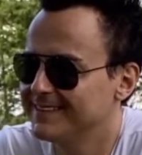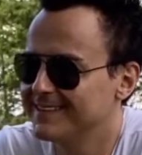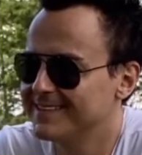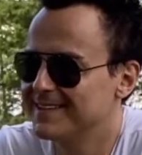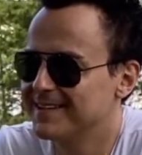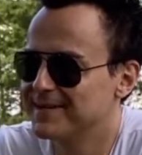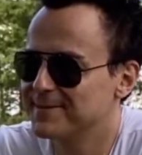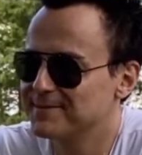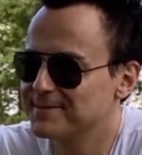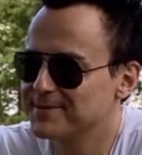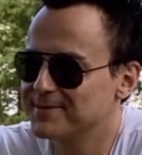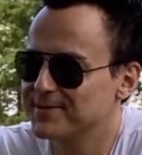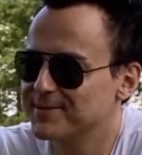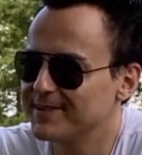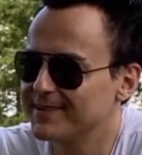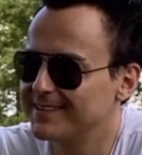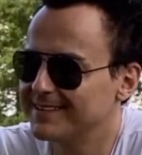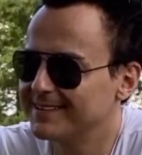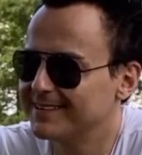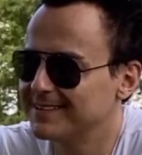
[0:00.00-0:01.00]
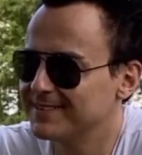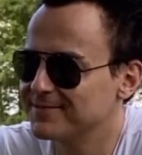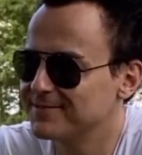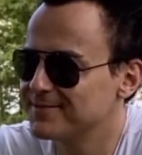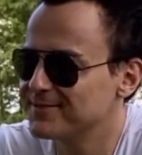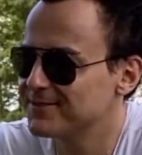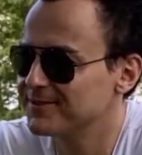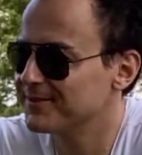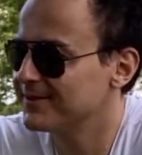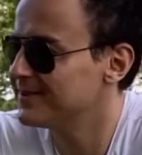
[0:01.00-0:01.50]
that type of trading. That's for
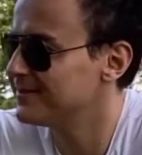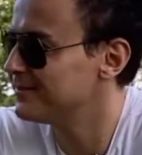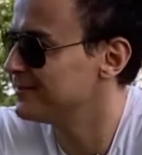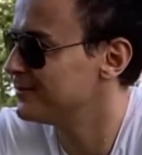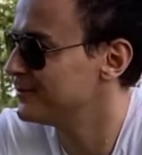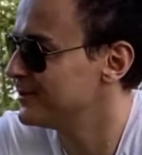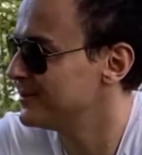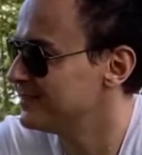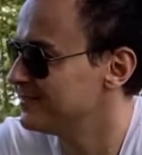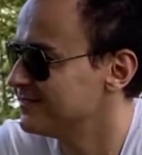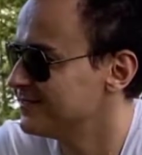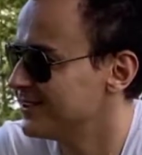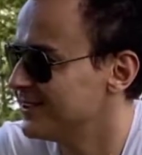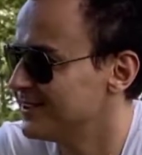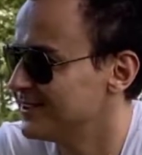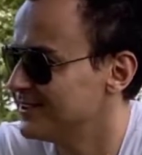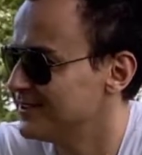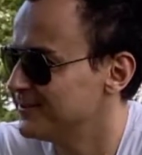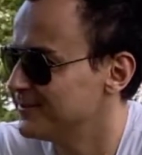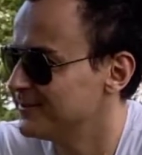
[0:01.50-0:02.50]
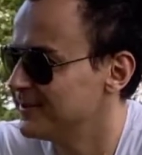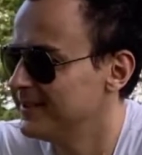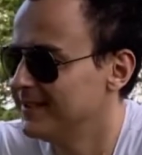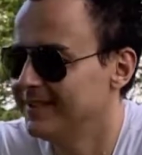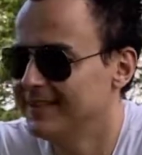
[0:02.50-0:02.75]
sure. I avoid volume,